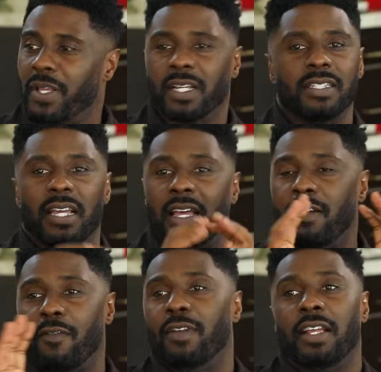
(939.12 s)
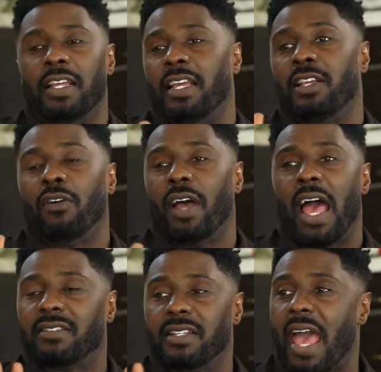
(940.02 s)
Because
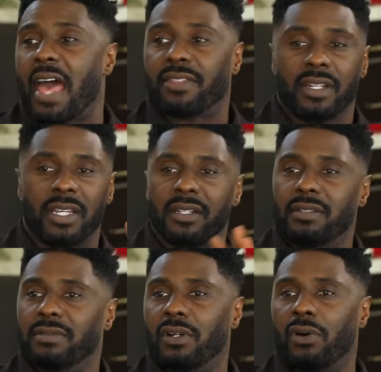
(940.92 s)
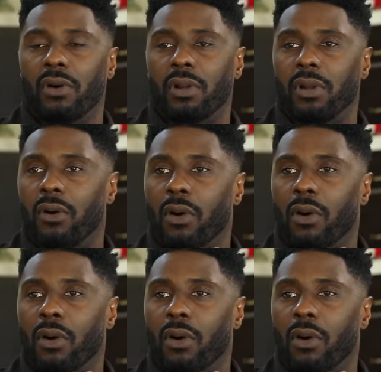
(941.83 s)
as an athlete or